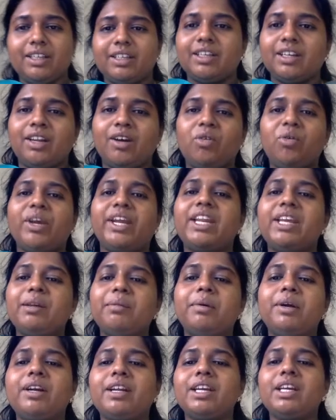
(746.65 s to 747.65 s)
Now
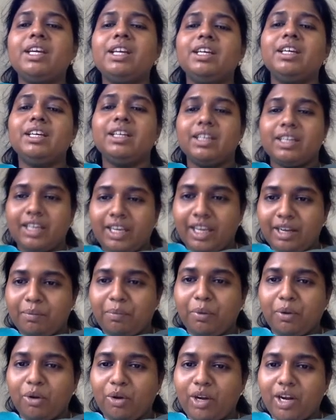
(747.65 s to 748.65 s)
anybody can
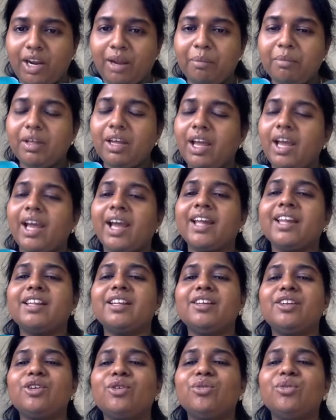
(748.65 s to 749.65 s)
program, and the
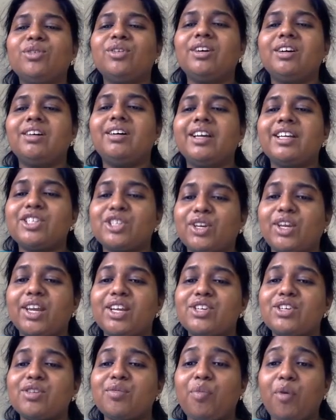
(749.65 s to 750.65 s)
new
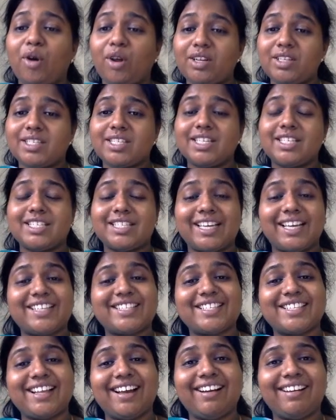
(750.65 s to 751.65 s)
education policy states
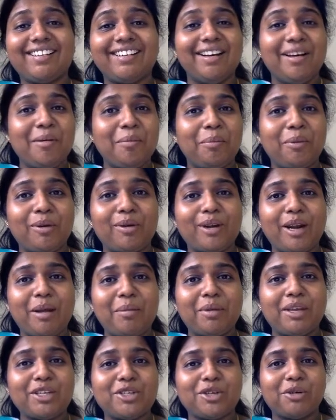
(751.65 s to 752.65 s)
that
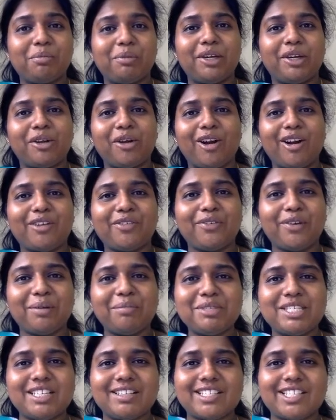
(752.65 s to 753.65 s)
programming should be taught from
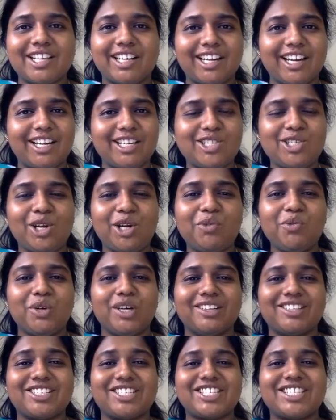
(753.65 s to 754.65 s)
6th class
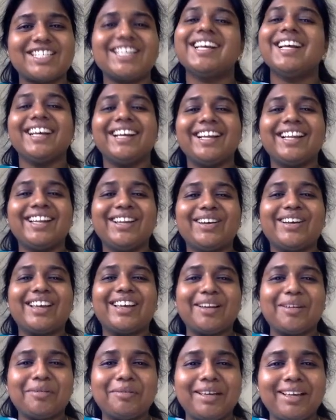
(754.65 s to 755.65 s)
onwards. Look
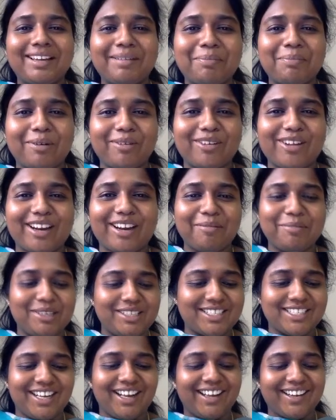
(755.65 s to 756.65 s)
at where
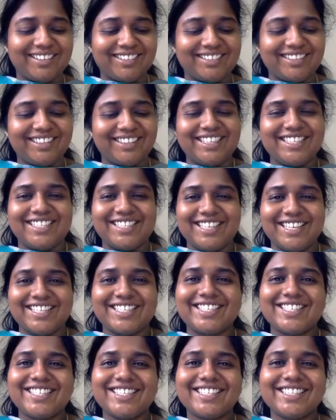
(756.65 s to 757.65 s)
programmers are these days.